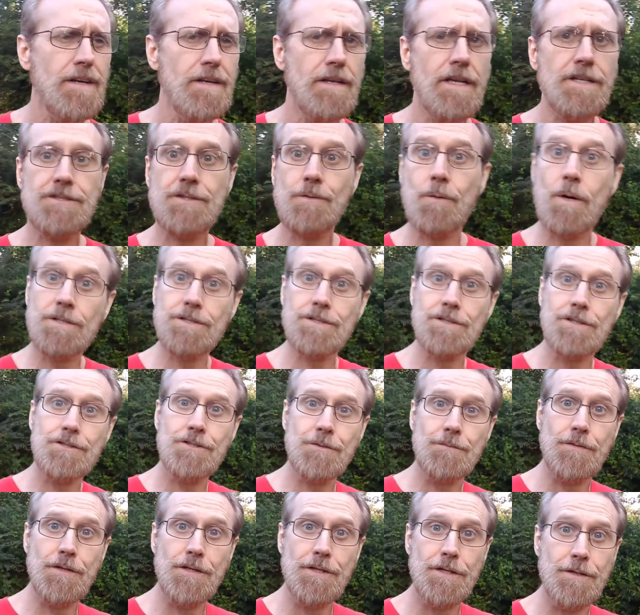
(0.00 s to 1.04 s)
unless you're watching a
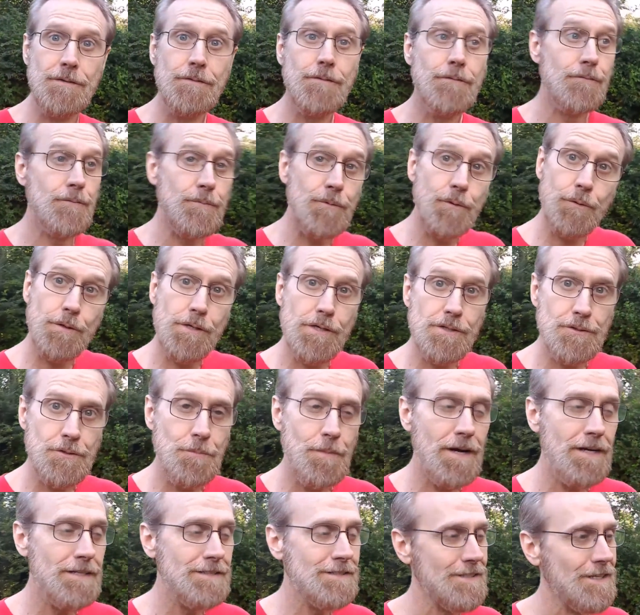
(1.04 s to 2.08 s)
YouTube video from Your Digital
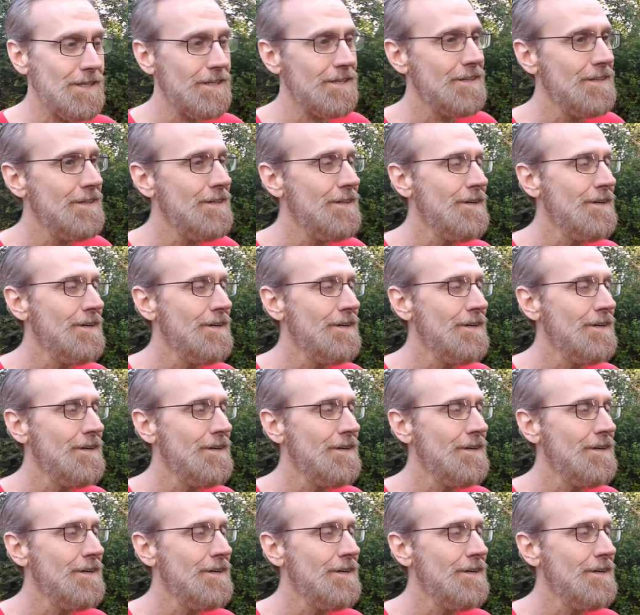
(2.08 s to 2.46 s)
Mindset.